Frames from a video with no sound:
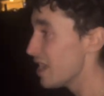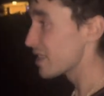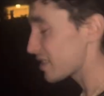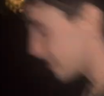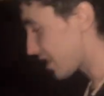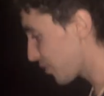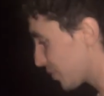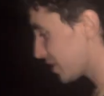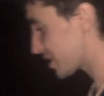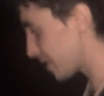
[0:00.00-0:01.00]
It's like
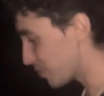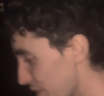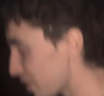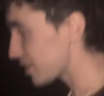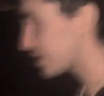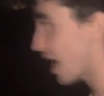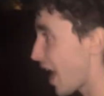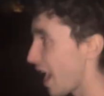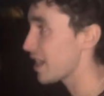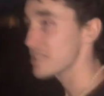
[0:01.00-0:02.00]
governments emerged
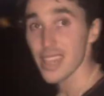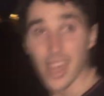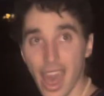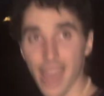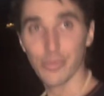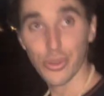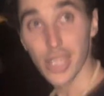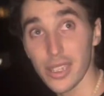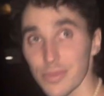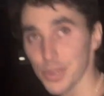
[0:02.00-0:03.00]
as a
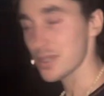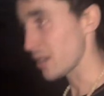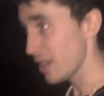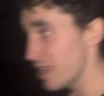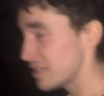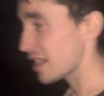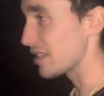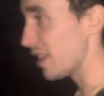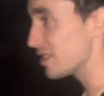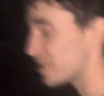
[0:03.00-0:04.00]
pre-computer
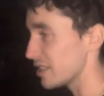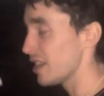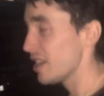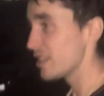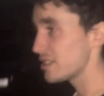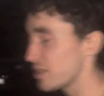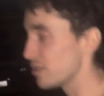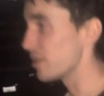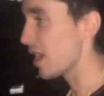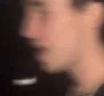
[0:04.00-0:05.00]
technology to